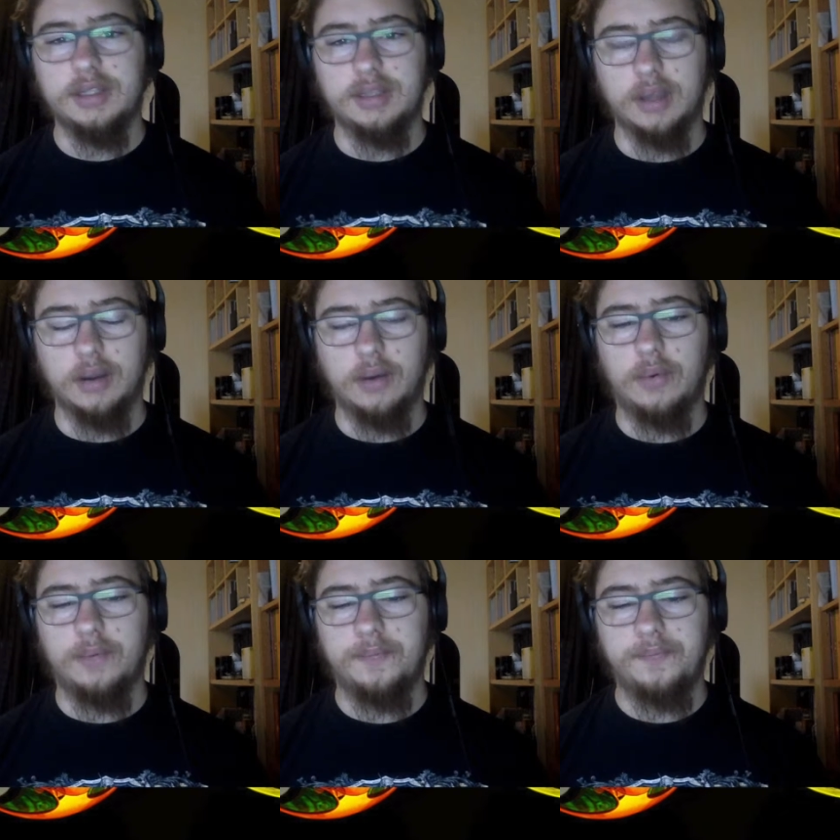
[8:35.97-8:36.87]

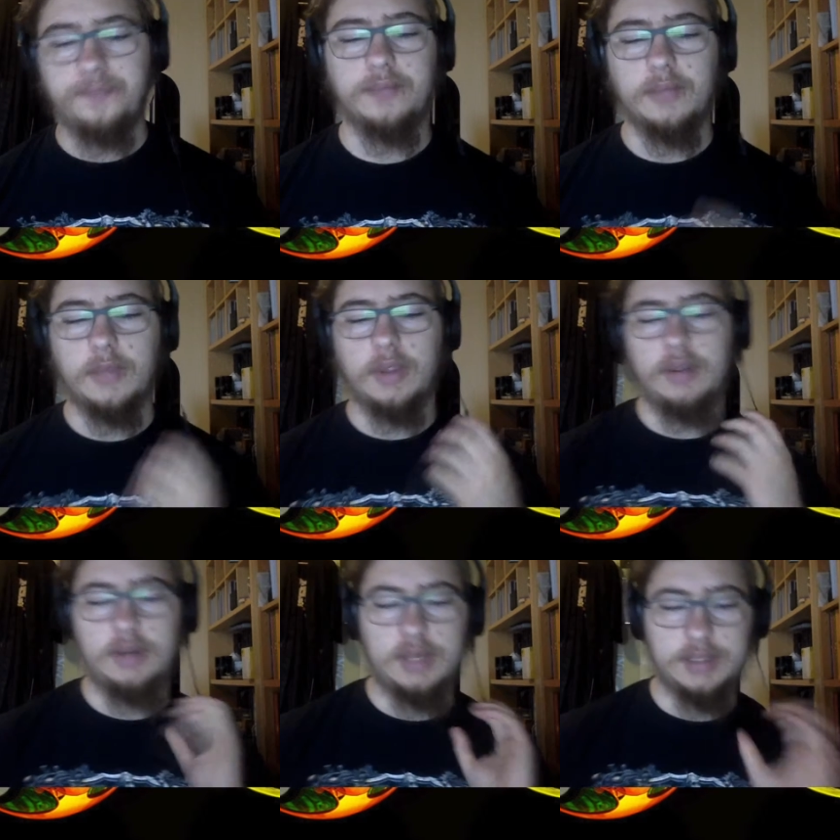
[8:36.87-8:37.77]
So
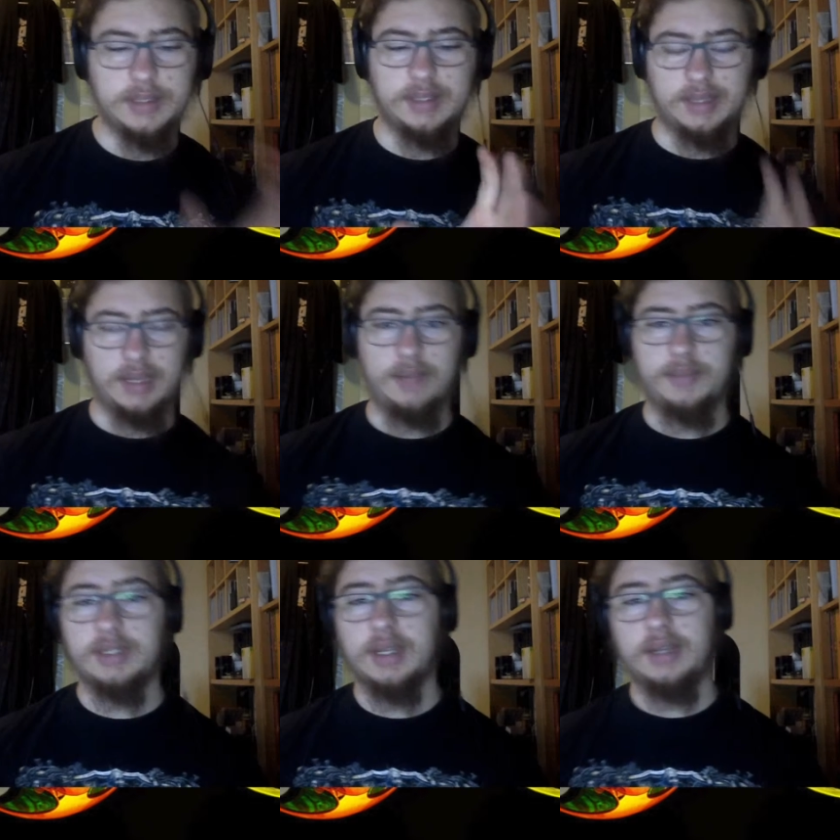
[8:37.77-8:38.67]
this is the
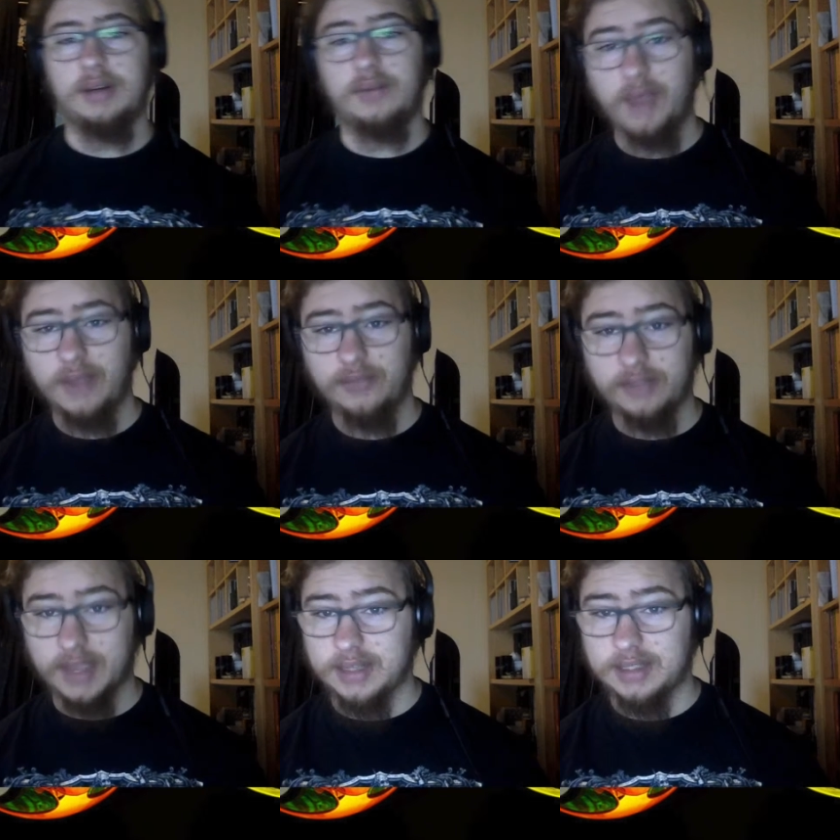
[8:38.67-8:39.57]
teams. The
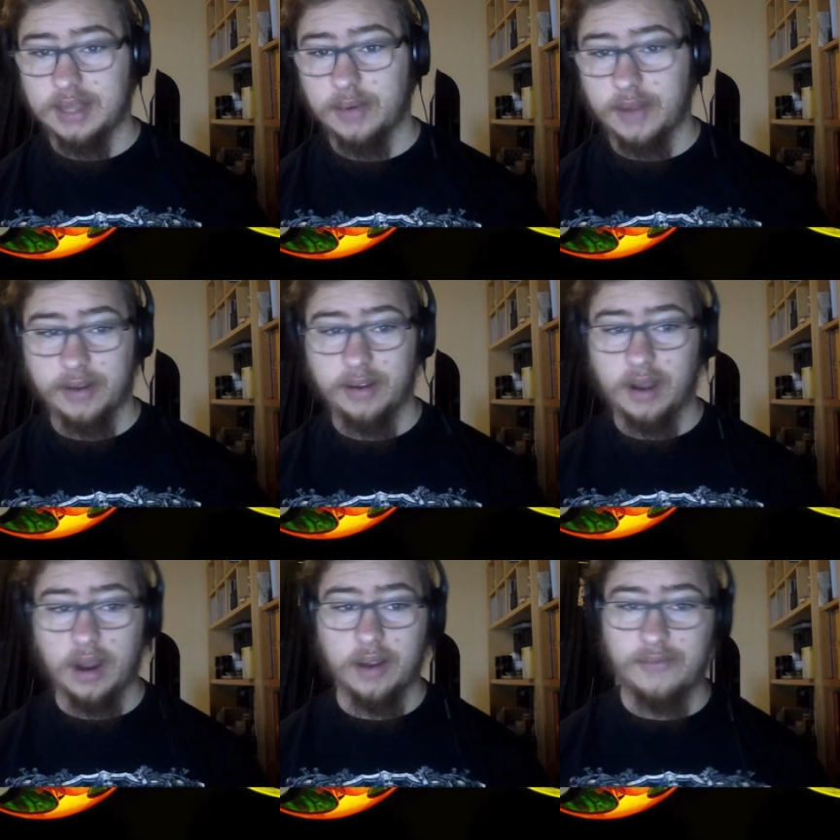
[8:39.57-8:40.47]
draft dates, however,
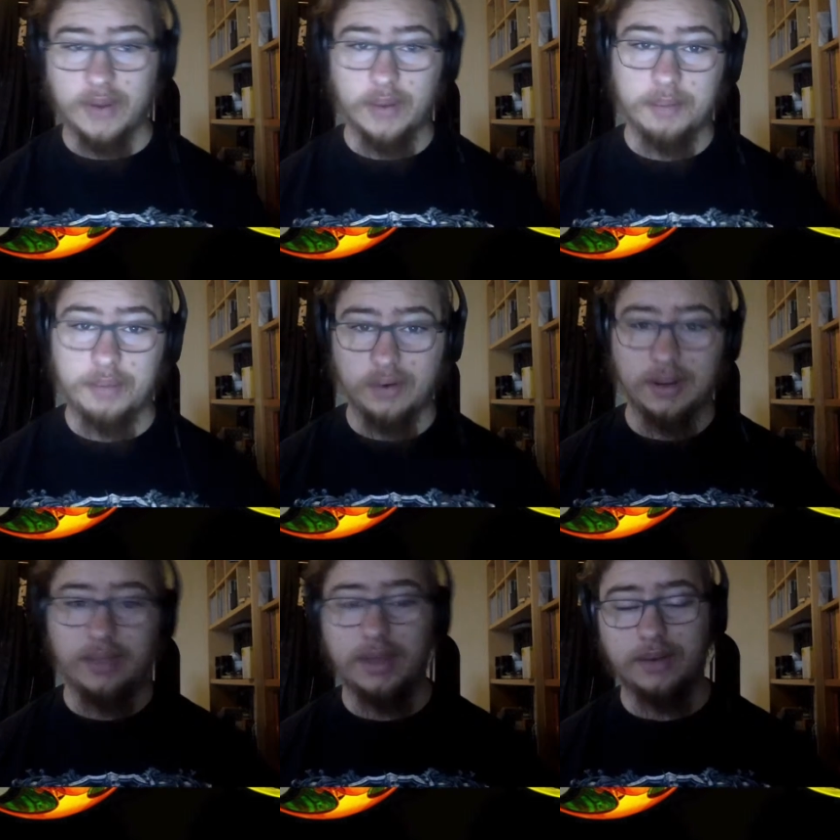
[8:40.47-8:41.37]
are very
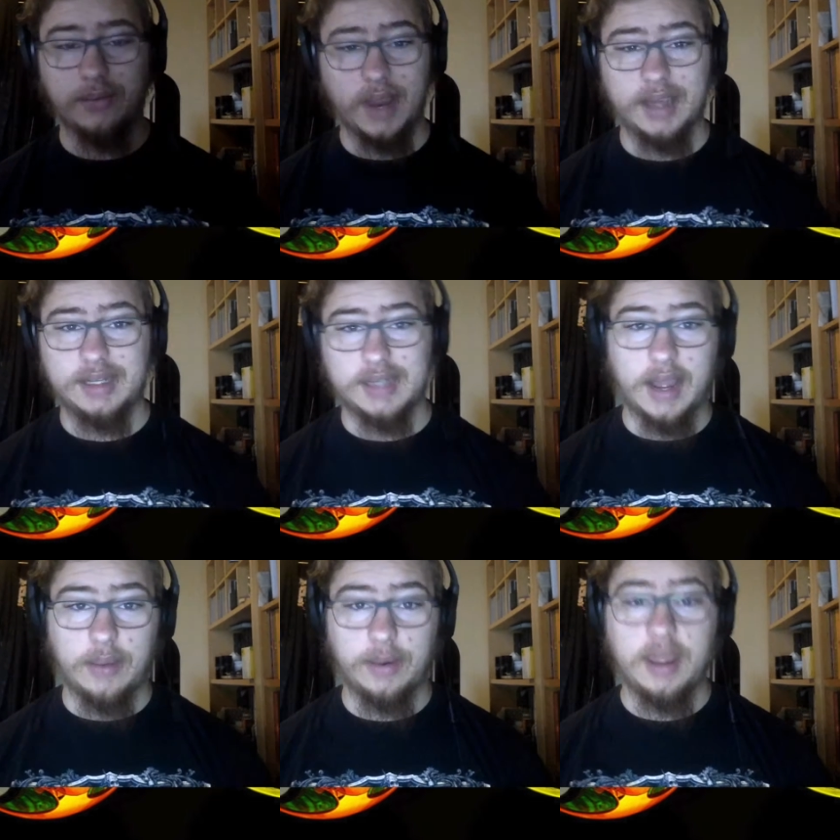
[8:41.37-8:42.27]
important that you write
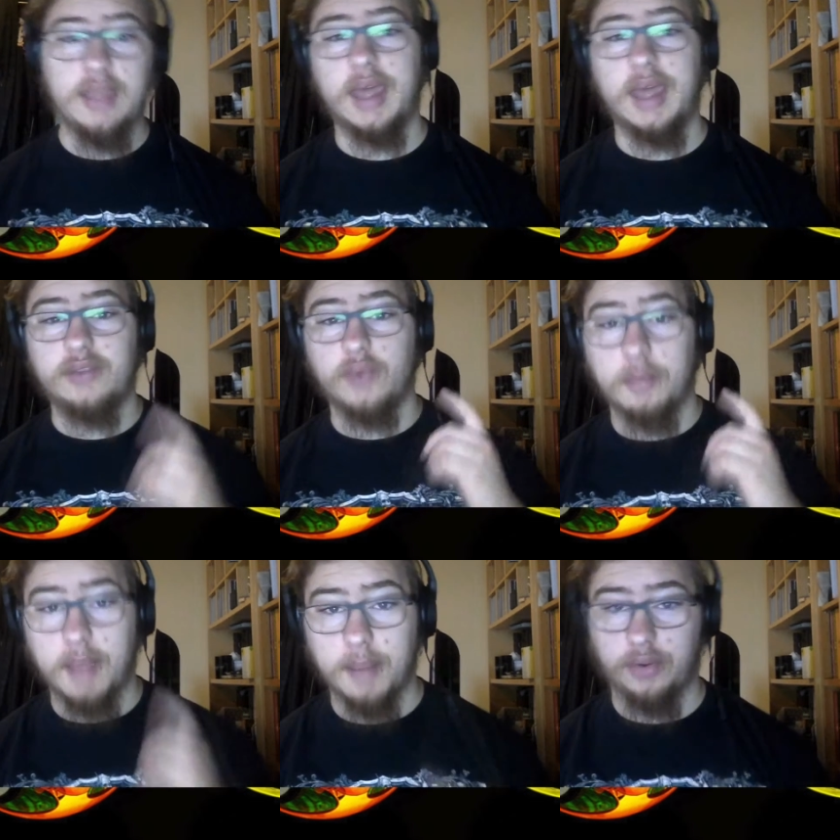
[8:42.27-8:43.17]
down and
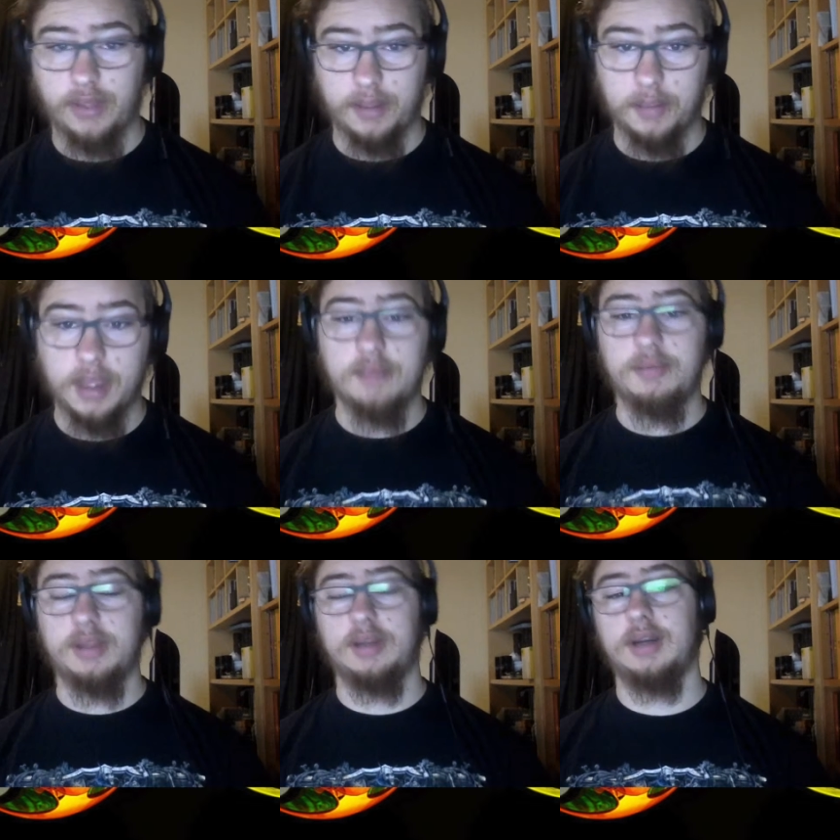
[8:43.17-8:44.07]
remember them,
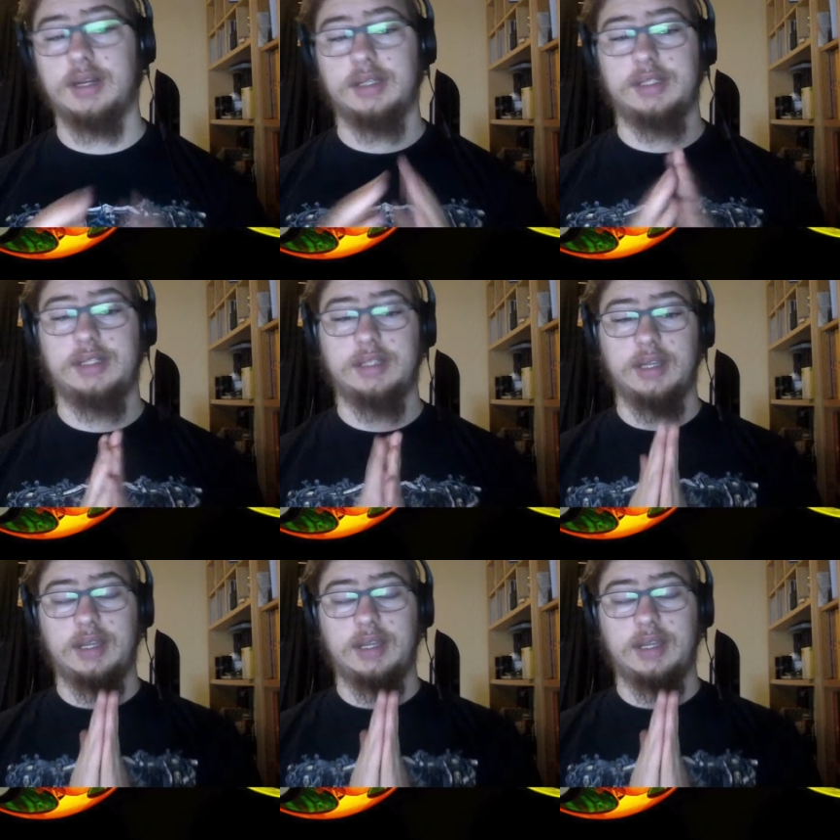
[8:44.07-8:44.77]
because